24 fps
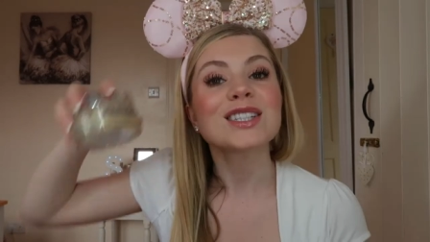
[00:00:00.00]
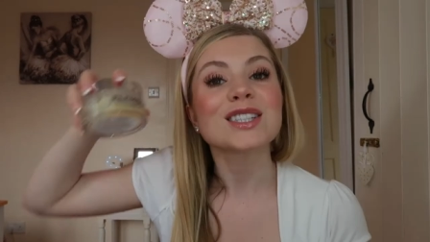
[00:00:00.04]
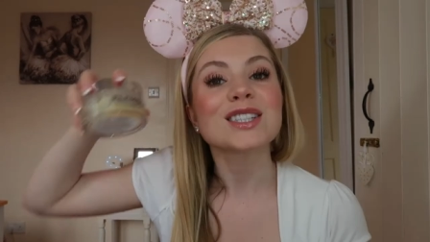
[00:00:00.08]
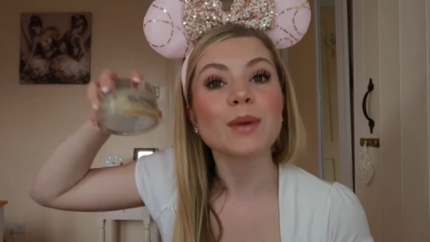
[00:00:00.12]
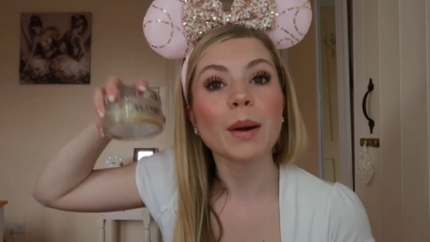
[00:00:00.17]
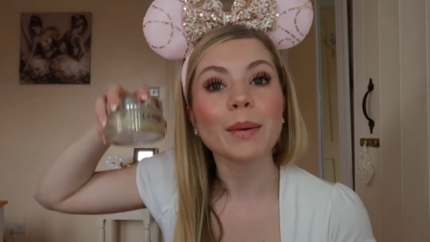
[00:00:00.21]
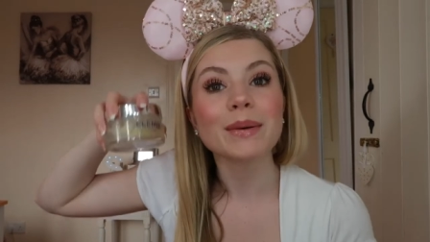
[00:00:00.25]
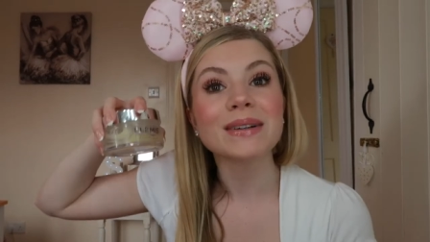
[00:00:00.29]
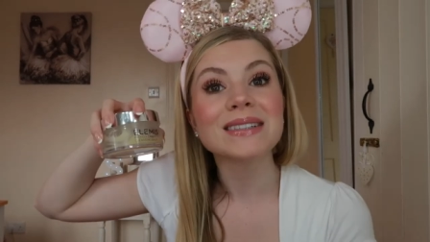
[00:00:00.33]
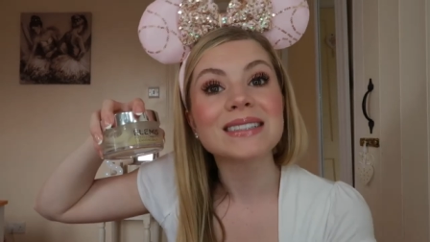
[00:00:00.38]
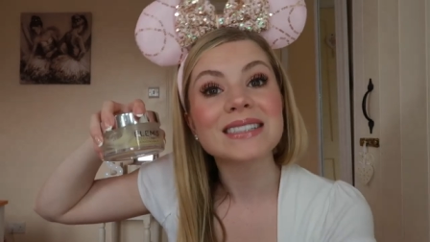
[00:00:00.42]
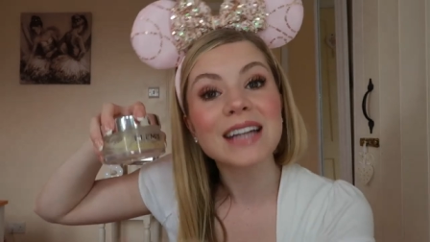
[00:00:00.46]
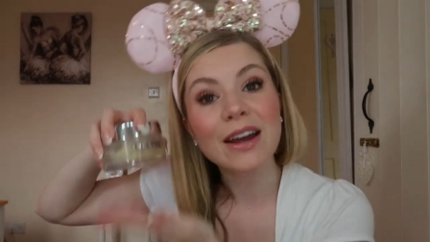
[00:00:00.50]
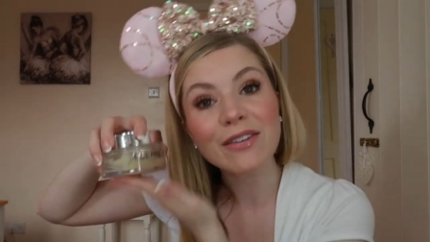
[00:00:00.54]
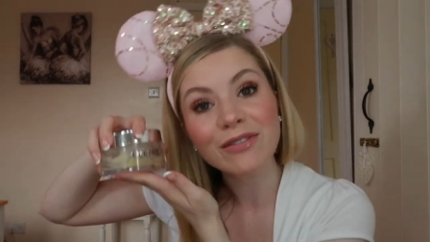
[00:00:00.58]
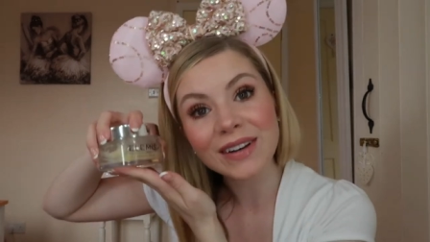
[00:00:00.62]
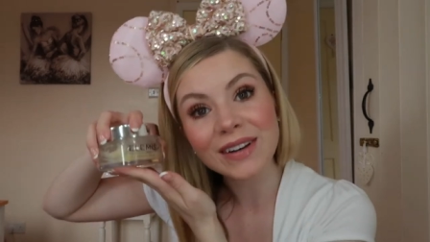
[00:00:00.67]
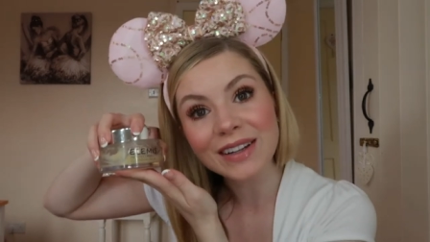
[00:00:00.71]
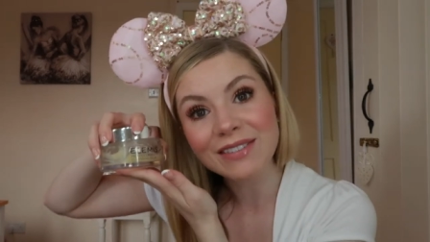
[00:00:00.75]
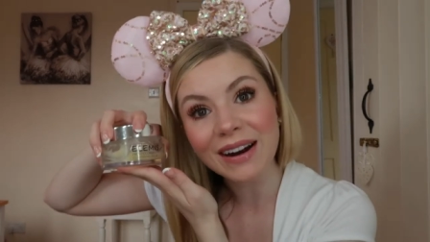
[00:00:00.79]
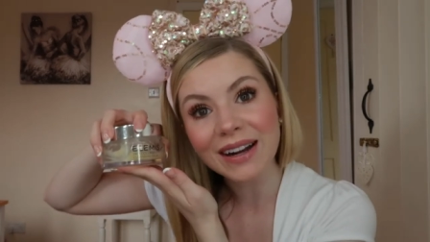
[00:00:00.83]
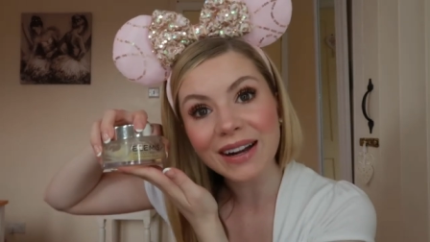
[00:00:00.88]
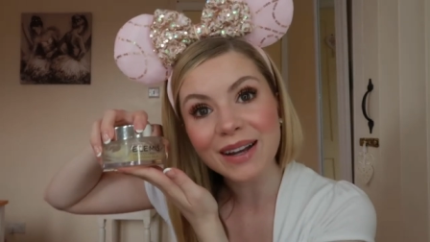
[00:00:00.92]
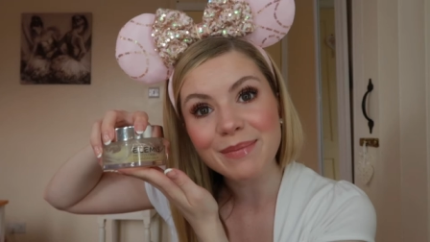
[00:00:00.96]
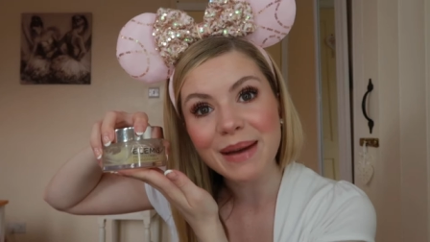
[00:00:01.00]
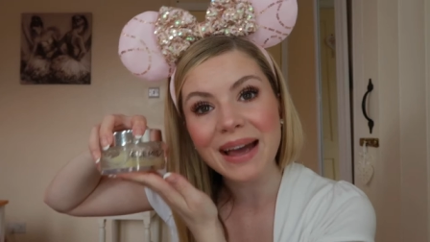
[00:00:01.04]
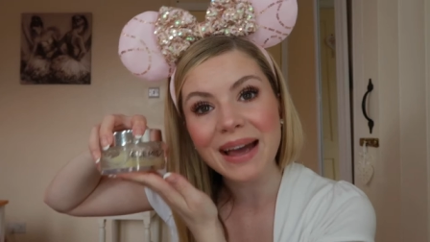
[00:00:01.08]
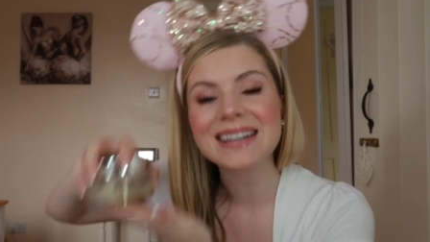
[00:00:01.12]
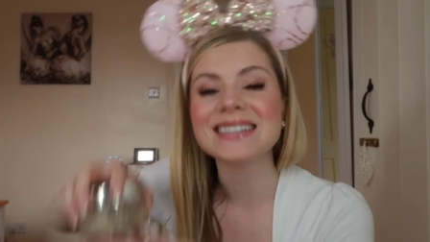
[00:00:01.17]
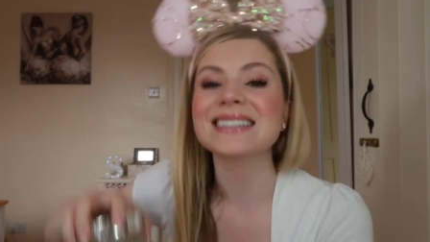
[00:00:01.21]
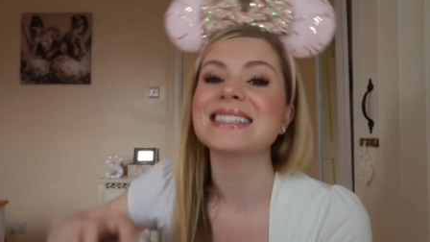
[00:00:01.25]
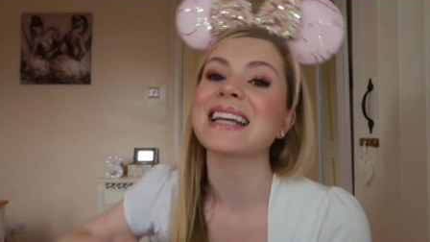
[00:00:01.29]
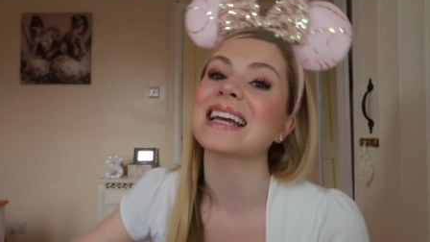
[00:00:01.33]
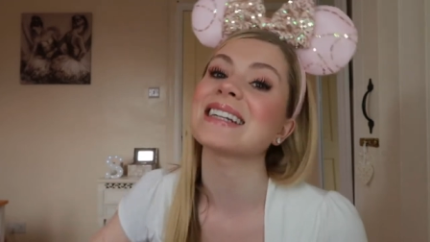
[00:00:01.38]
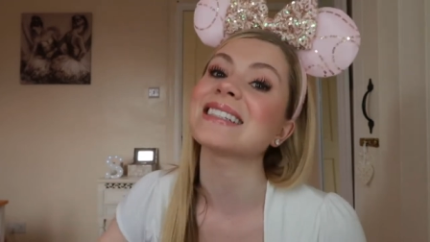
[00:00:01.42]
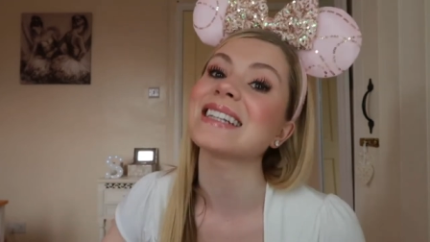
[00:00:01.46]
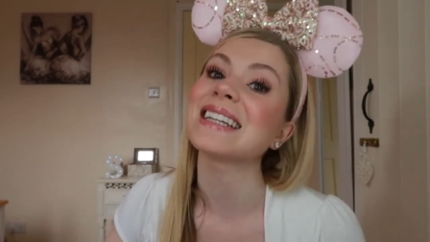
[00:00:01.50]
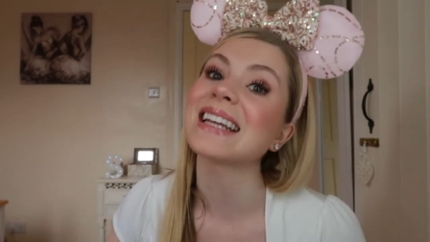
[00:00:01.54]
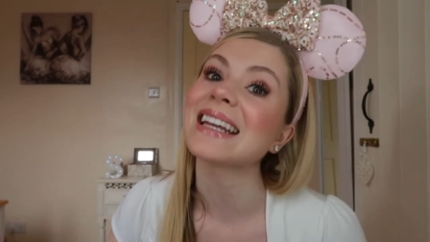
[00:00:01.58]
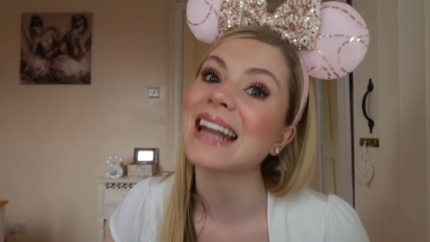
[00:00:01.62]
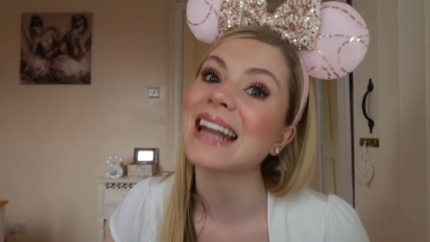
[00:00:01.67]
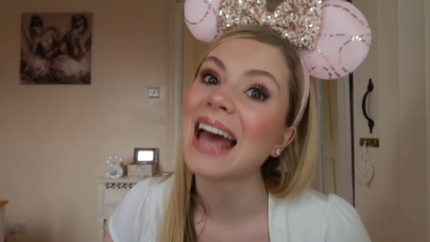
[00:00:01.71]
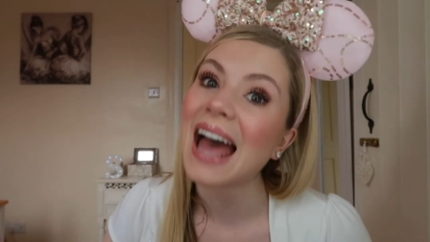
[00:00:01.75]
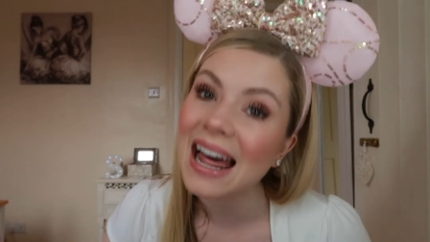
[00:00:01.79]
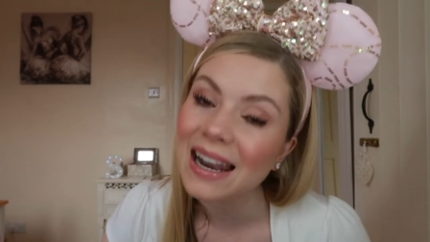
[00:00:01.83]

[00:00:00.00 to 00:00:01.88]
So I would definitely recommend getting an